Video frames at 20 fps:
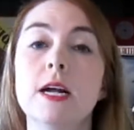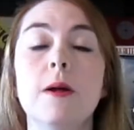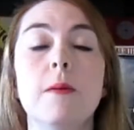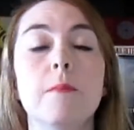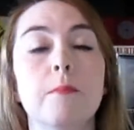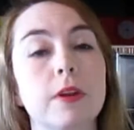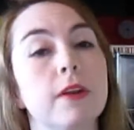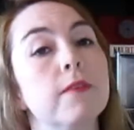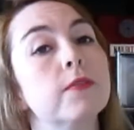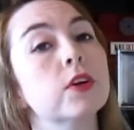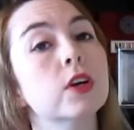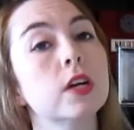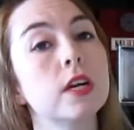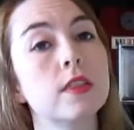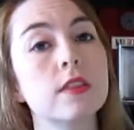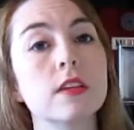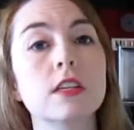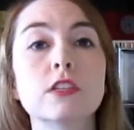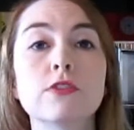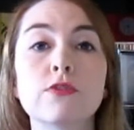But if you're in
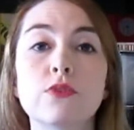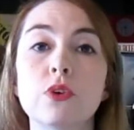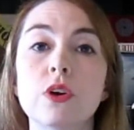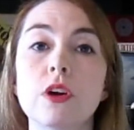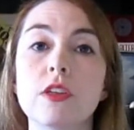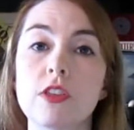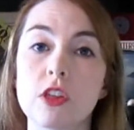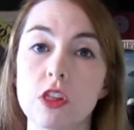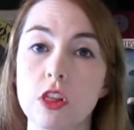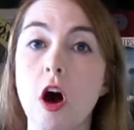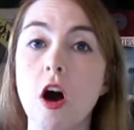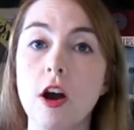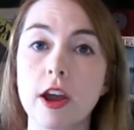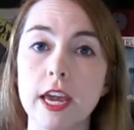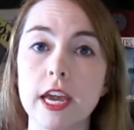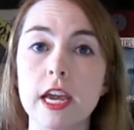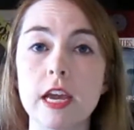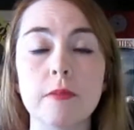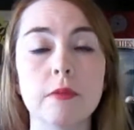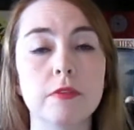this for the long
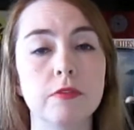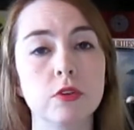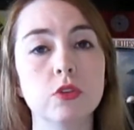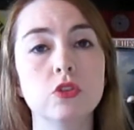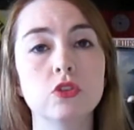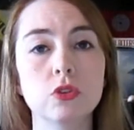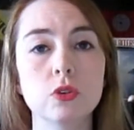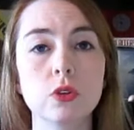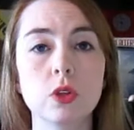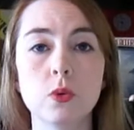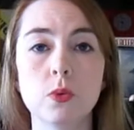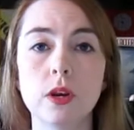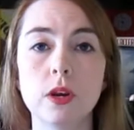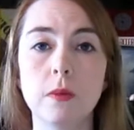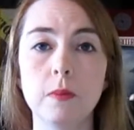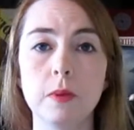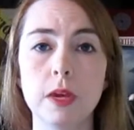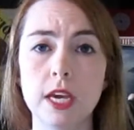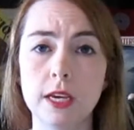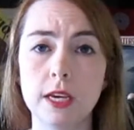game, if you truly want to
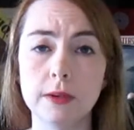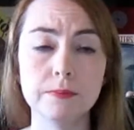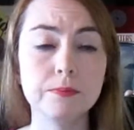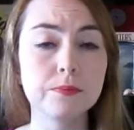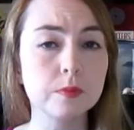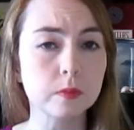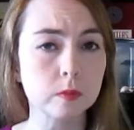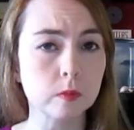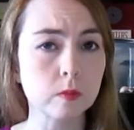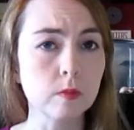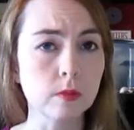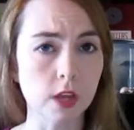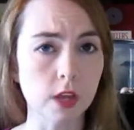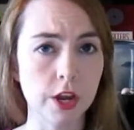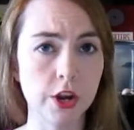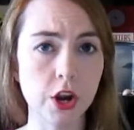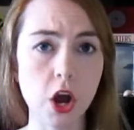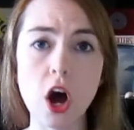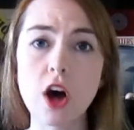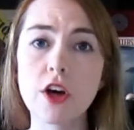be
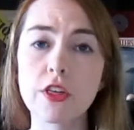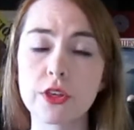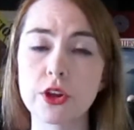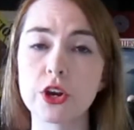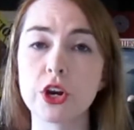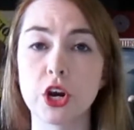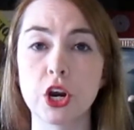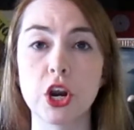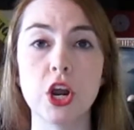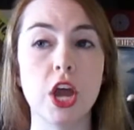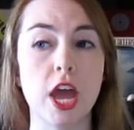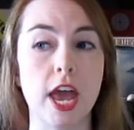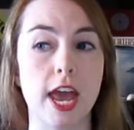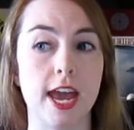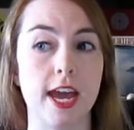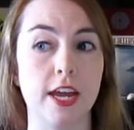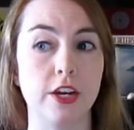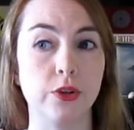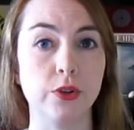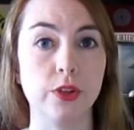an author
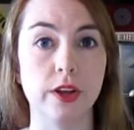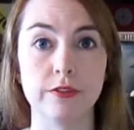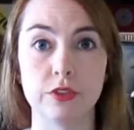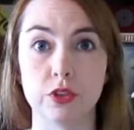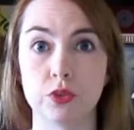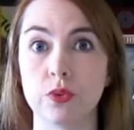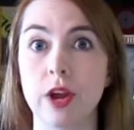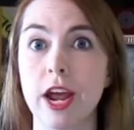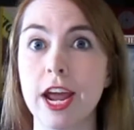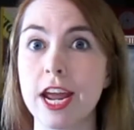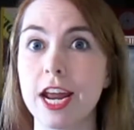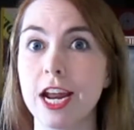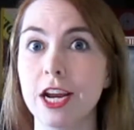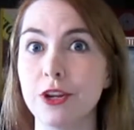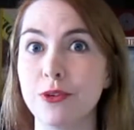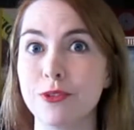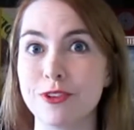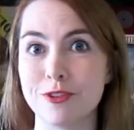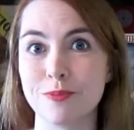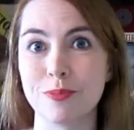and you love to write and you
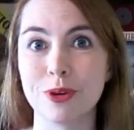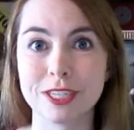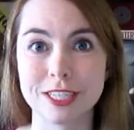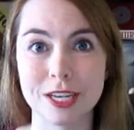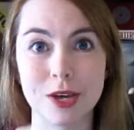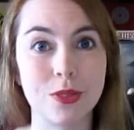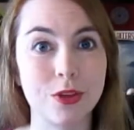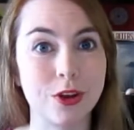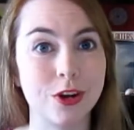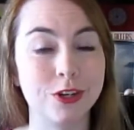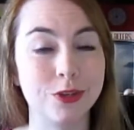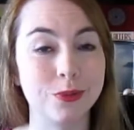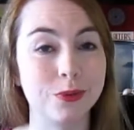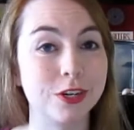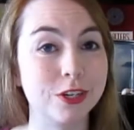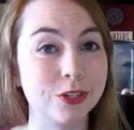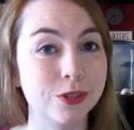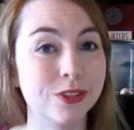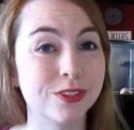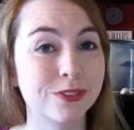want your books out there and you want to
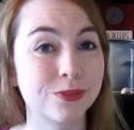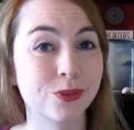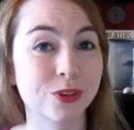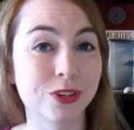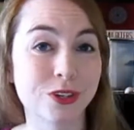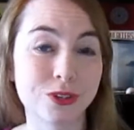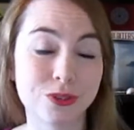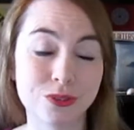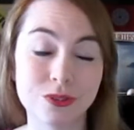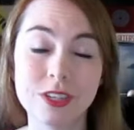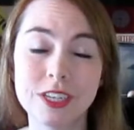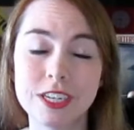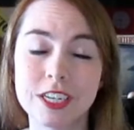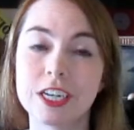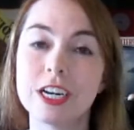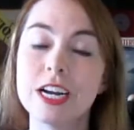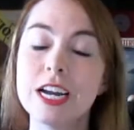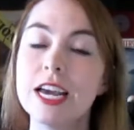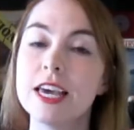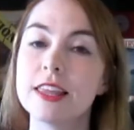do this for a career,
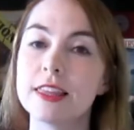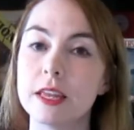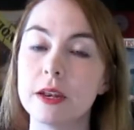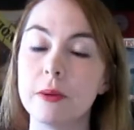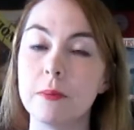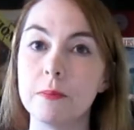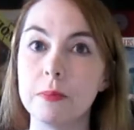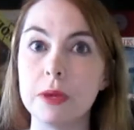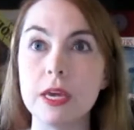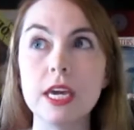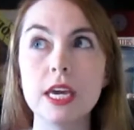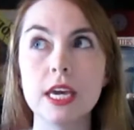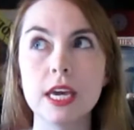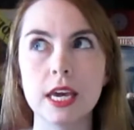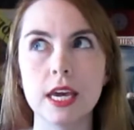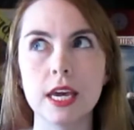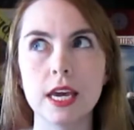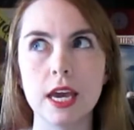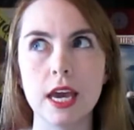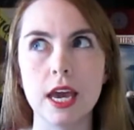then being
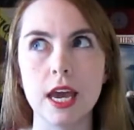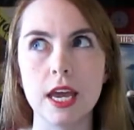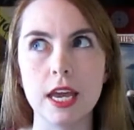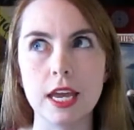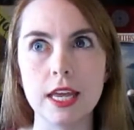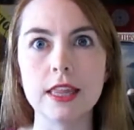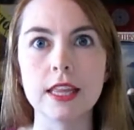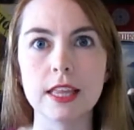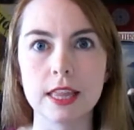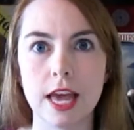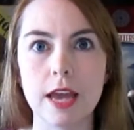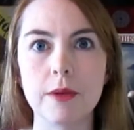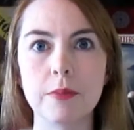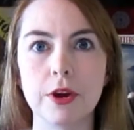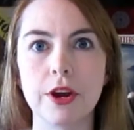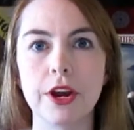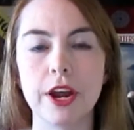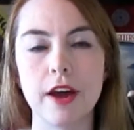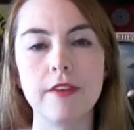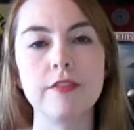in the
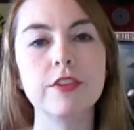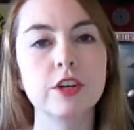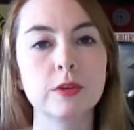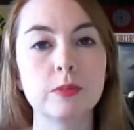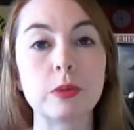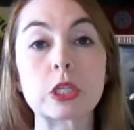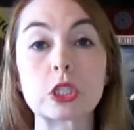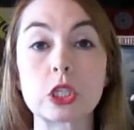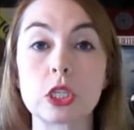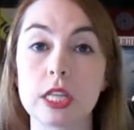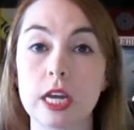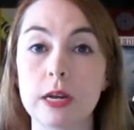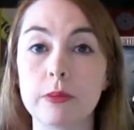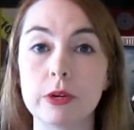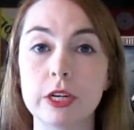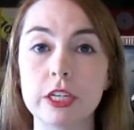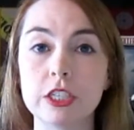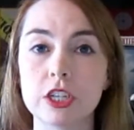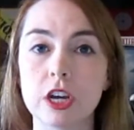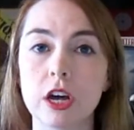library, having your books on
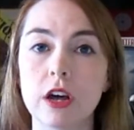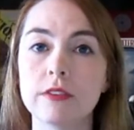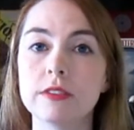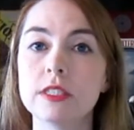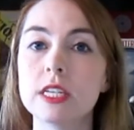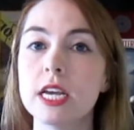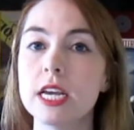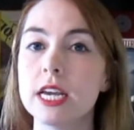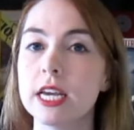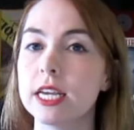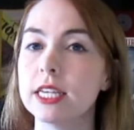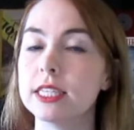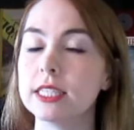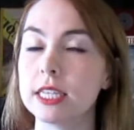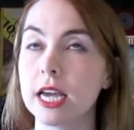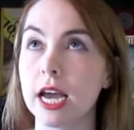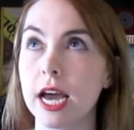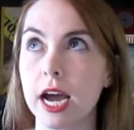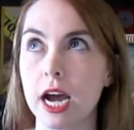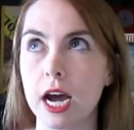library shelves is
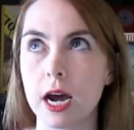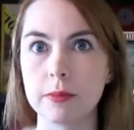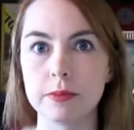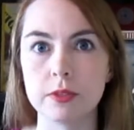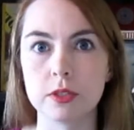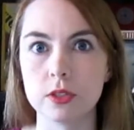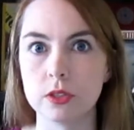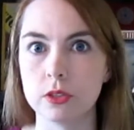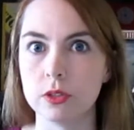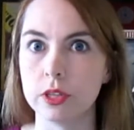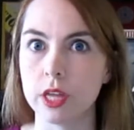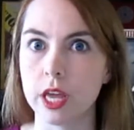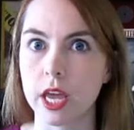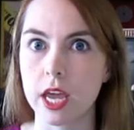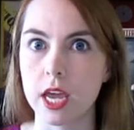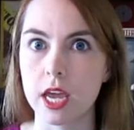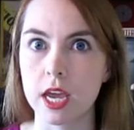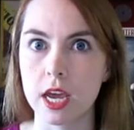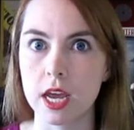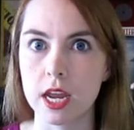
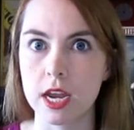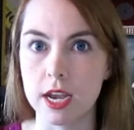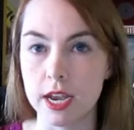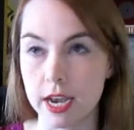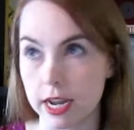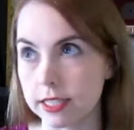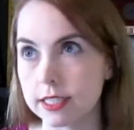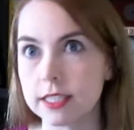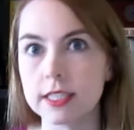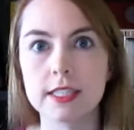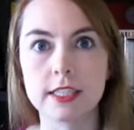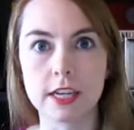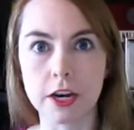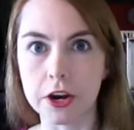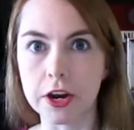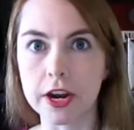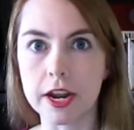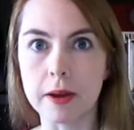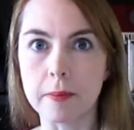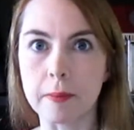absolutely
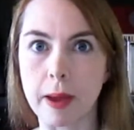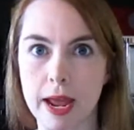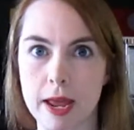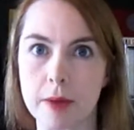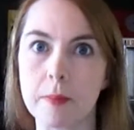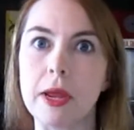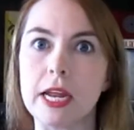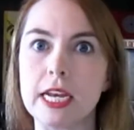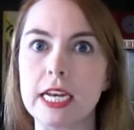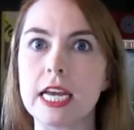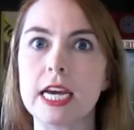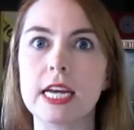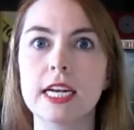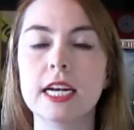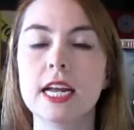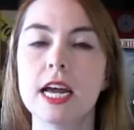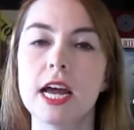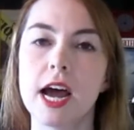necessary in my opinion.